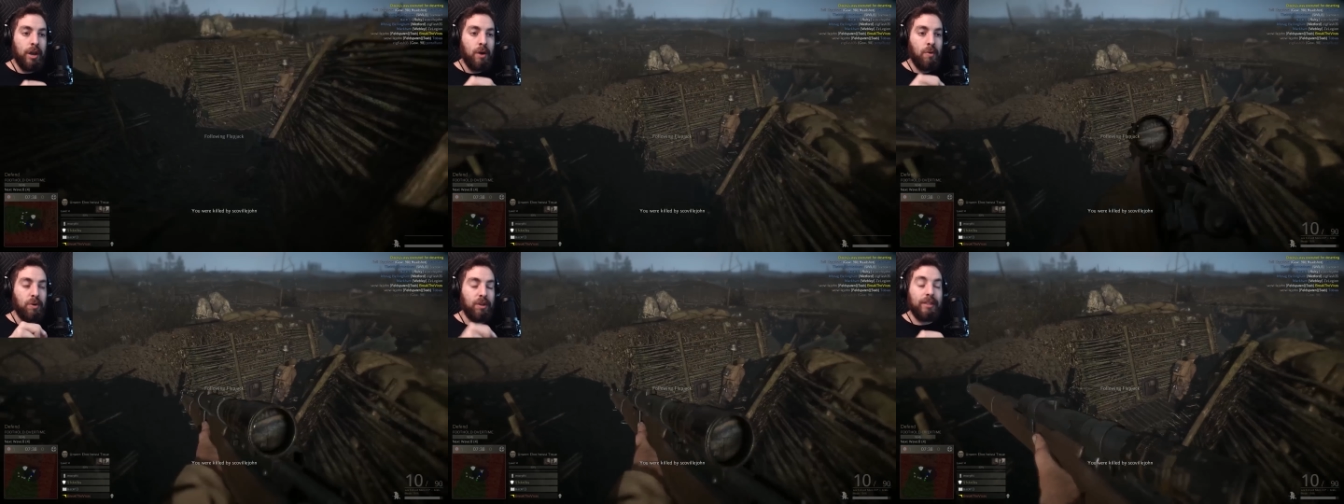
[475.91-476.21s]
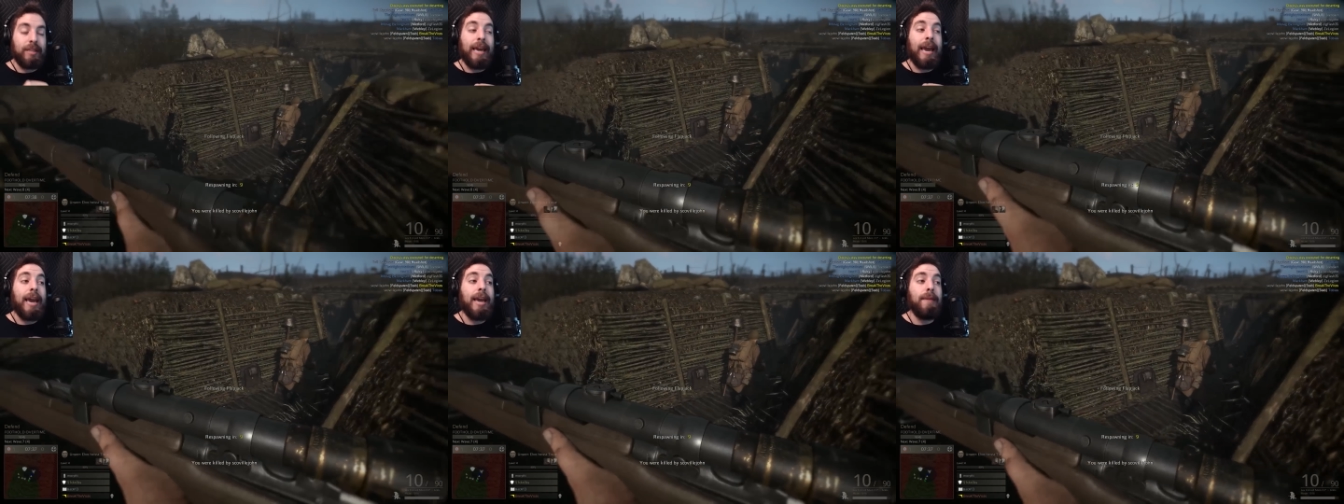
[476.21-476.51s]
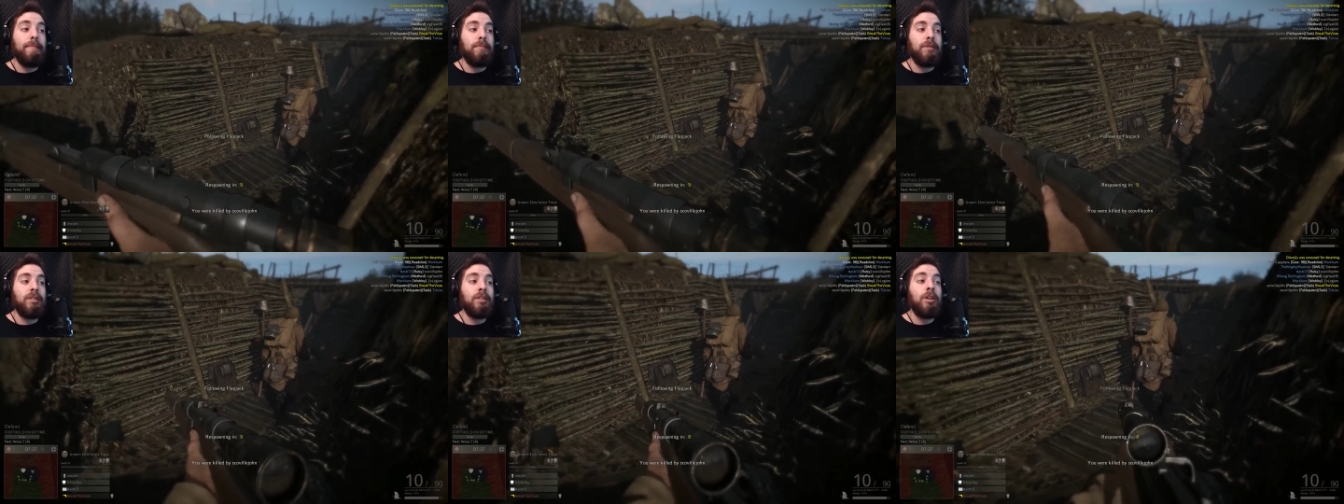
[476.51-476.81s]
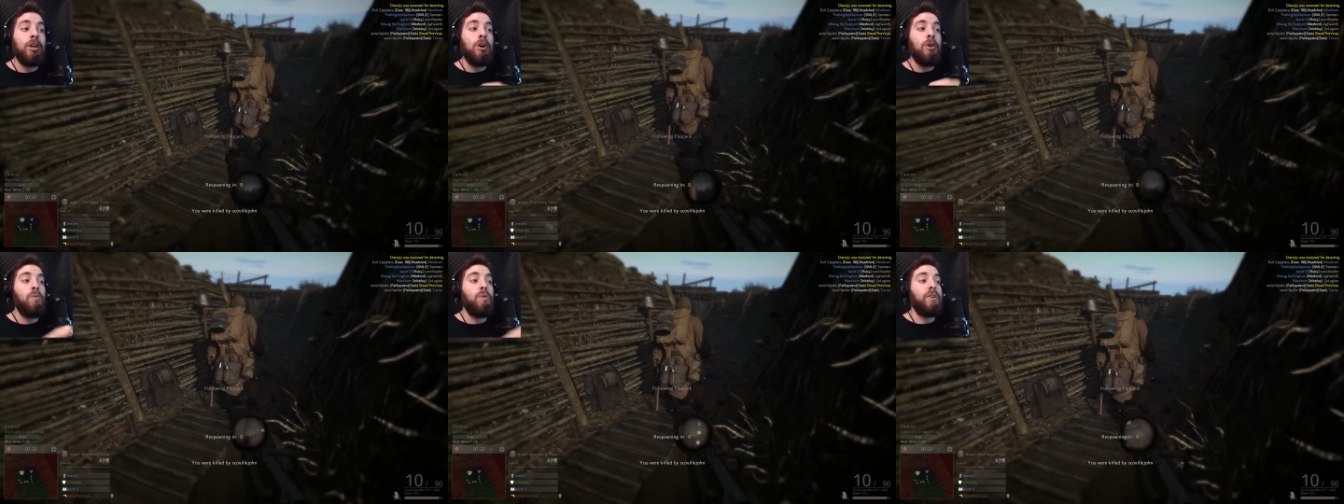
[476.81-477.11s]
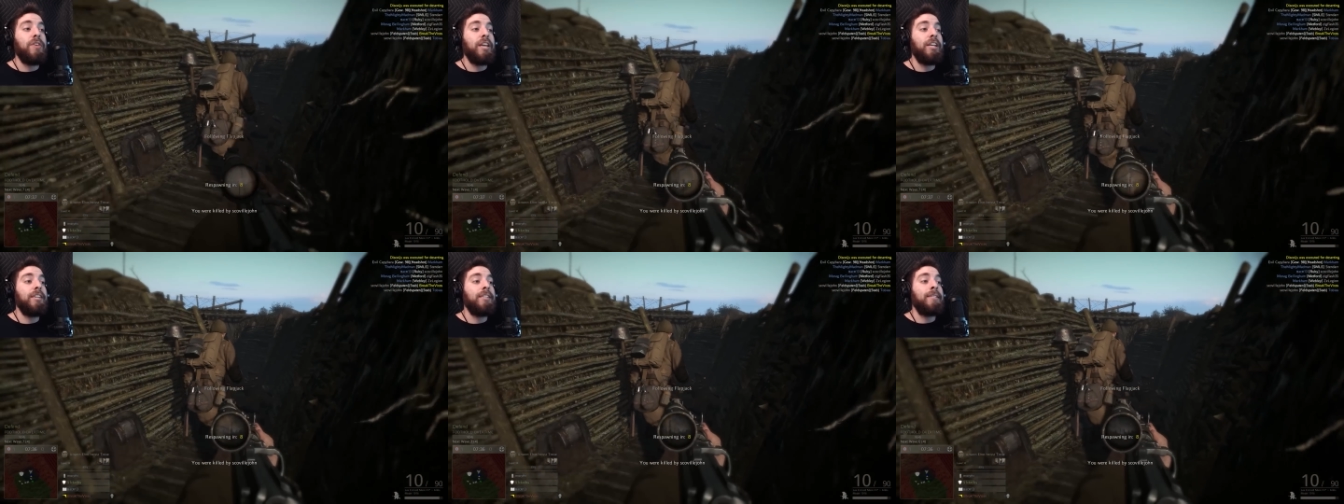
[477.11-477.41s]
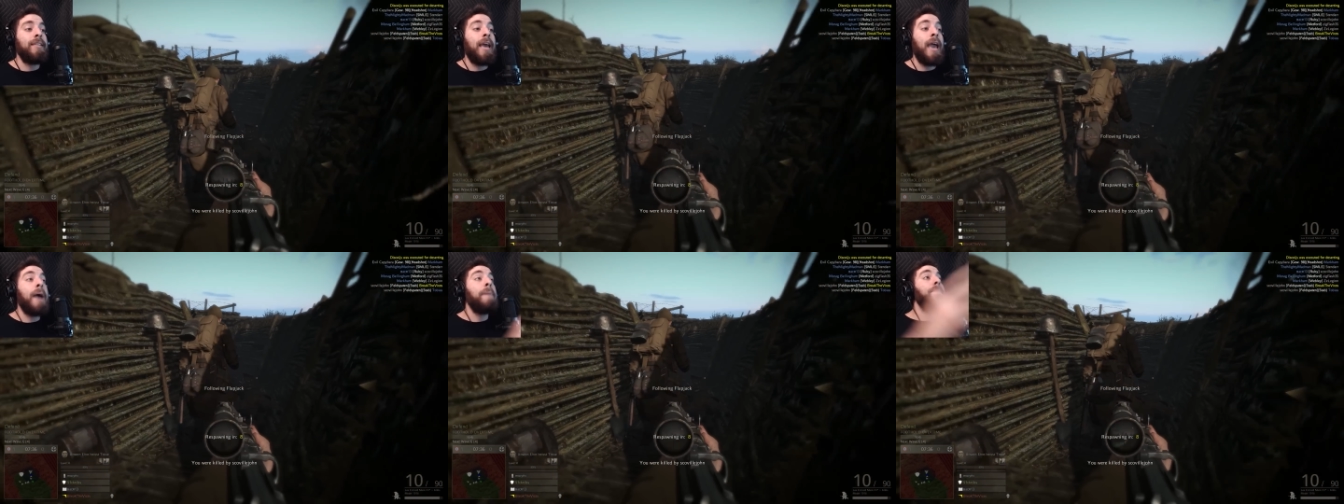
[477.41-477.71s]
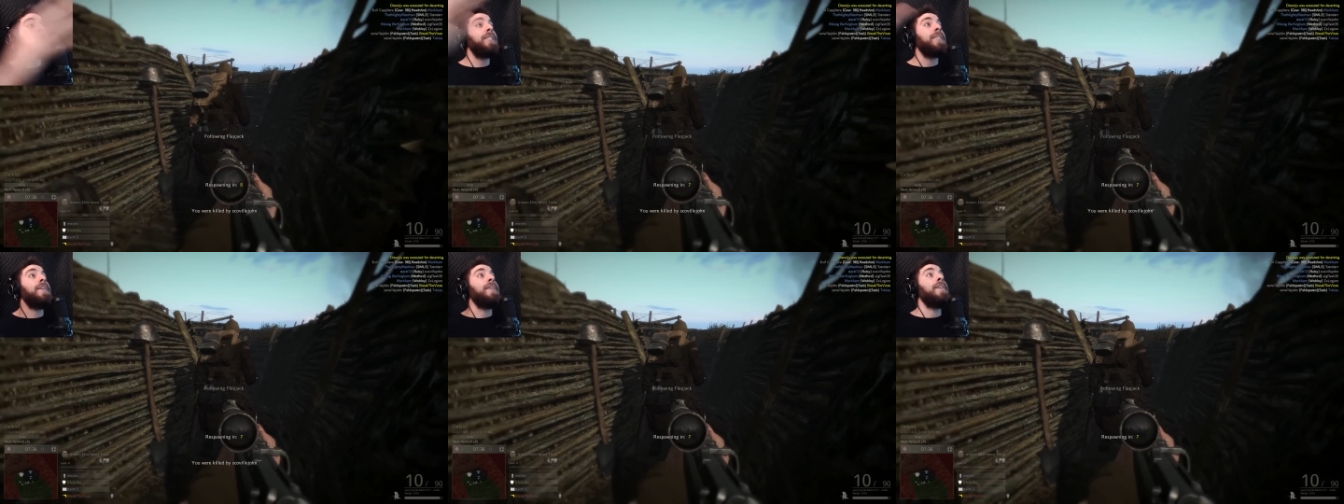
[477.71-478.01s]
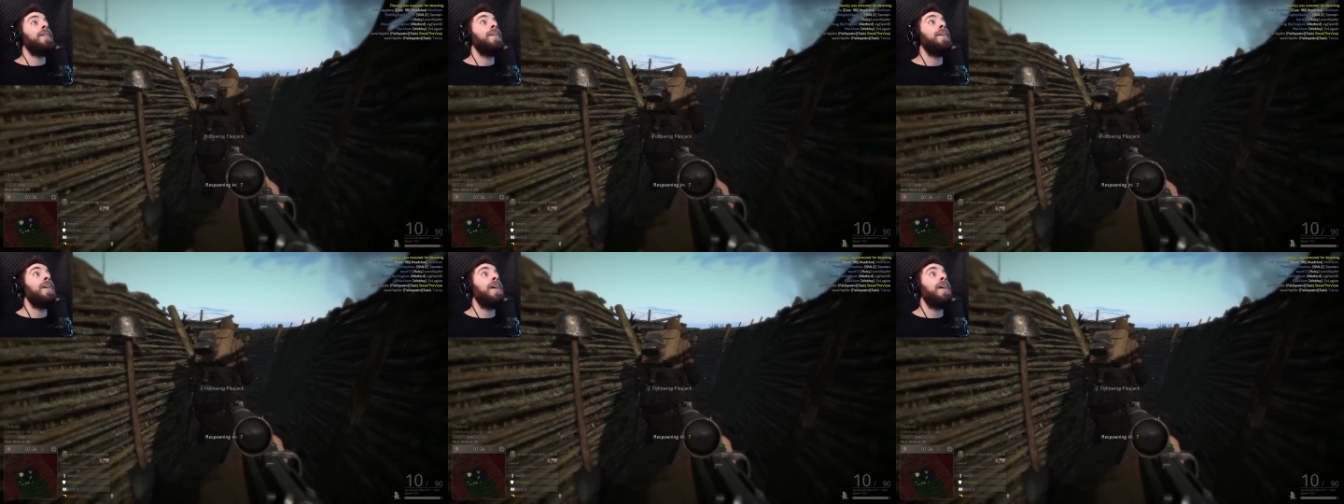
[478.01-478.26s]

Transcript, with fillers: with games where they just empty